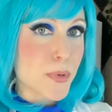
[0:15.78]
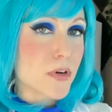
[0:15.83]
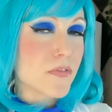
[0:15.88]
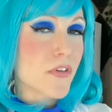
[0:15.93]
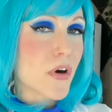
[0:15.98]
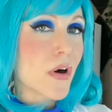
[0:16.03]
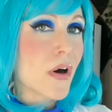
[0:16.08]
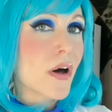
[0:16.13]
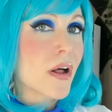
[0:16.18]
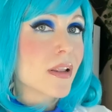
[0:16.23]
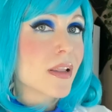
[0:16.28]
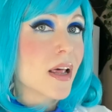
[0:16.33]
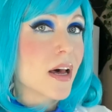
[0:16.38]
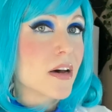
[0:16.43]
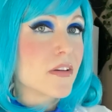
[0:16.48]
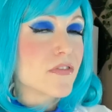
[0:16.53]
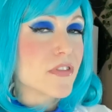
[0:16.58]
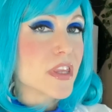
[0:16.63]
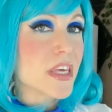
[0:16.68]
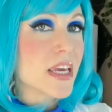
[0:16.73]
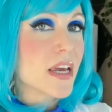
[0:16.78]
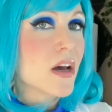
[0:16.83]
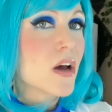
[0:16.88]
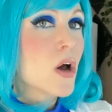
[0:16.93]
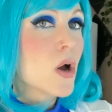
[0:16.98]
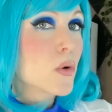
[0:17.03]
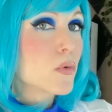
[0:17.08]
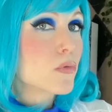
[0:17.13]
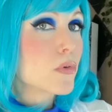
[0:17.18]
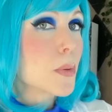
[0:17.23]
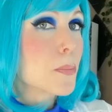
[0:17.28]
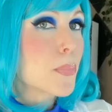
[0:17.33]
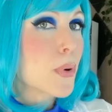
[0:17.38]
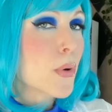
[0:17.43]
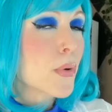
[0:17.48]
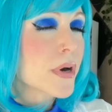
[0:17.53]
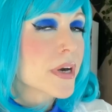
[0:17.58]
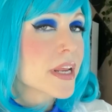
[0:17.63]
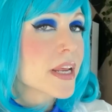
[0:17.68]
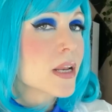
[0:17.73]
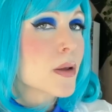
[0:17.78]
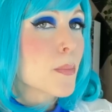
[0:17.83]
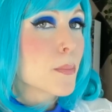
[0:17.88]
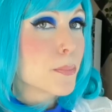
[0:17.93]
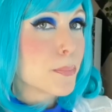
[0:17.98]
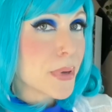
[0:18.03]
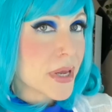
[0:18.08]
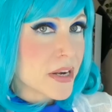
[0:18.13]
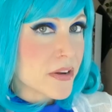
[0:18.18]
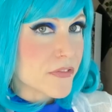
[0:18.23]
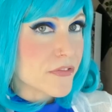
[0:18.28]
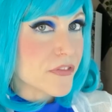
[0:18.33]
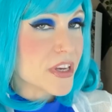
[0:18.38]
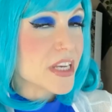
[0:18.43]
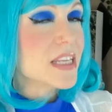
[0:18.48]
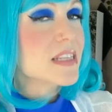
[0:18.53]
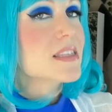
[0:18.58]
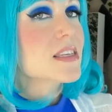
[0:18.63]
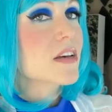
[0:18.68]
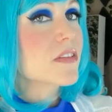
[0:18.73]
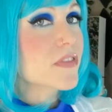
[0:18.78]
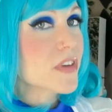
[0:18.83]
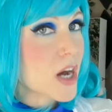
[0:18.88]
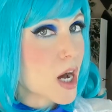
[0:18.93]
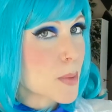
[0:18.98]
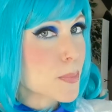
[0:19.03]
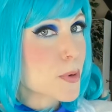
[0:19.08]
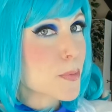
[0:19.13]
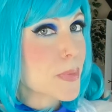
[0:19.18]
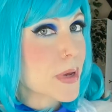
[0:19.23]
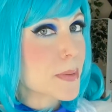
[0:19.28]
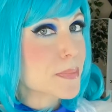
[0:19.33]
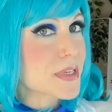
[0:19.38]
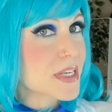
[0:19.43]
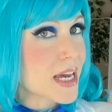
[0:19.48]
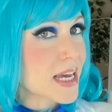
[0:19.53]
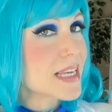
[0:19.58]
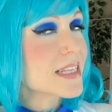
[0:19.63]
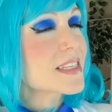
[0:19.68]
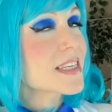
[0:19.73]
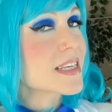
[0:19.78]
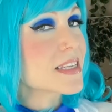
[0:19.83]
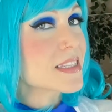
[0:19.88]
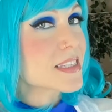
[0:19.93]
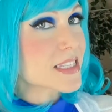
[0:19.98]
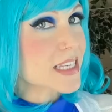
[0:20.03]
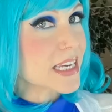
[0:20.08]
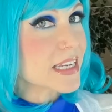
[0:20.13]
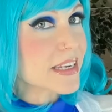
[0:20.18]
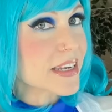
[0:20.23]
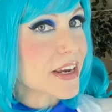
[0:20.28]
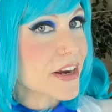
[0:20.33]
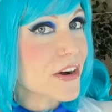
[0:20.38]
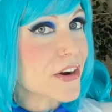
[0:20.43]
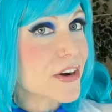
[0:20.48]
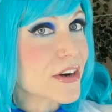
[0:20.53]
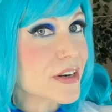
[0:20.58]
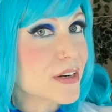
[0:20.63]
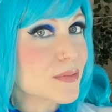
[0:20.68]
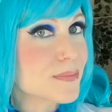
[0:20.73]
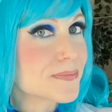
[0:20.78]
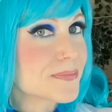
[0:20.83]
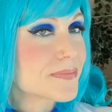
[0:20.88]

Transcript: of all of the reported benefits of copper peptides in skincare.